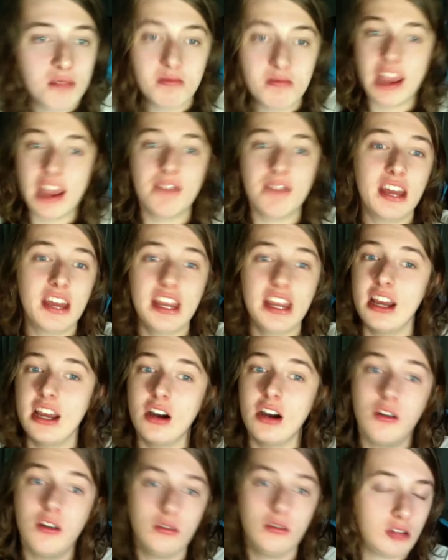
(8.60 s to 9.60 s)
make a
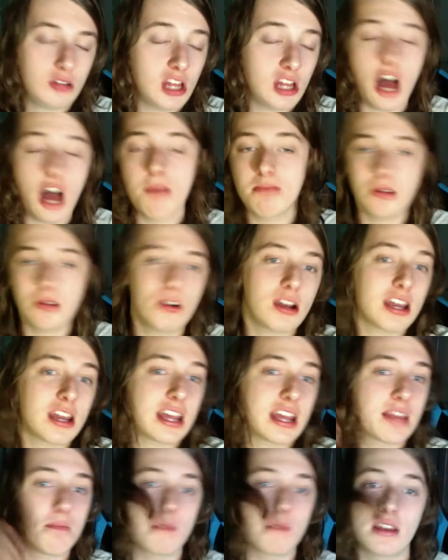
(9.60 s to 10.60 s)
video, upload
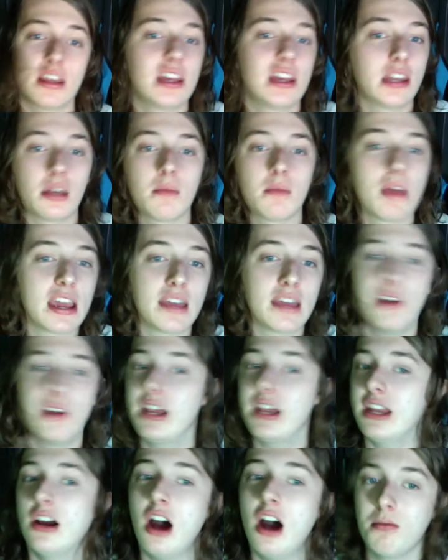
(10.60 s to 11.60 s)
it, then make a
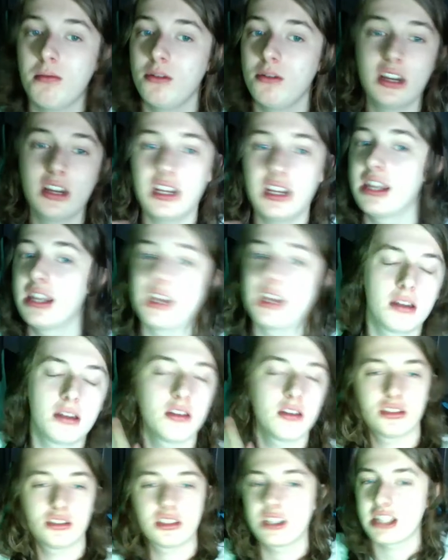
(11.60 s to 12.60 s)
video, upload it, and then
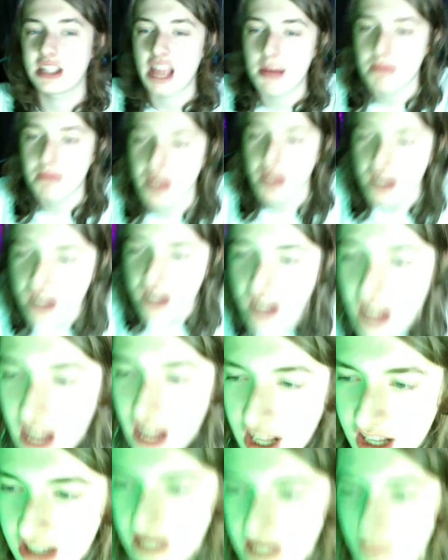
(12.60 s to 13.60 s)
it's the same thing.
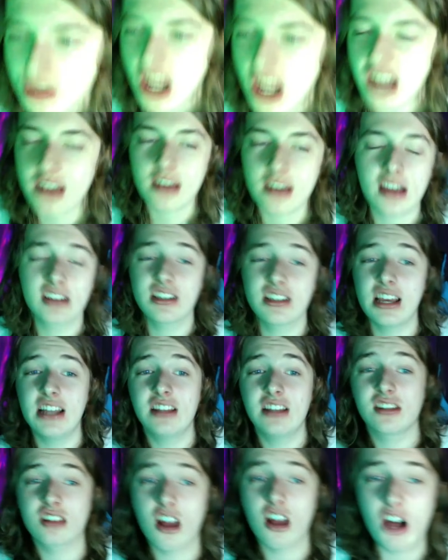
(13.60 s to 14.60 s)
Because I'm trying, because
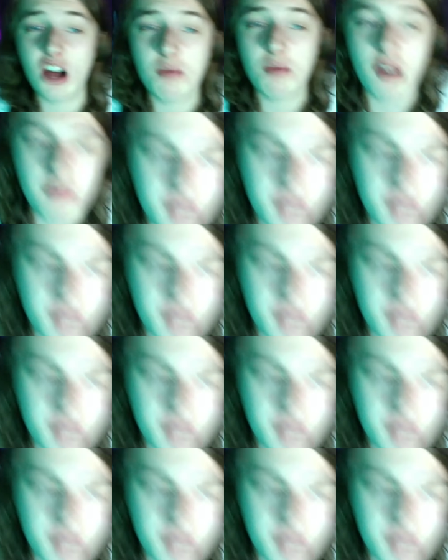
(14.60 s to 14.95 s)
it's stuck up on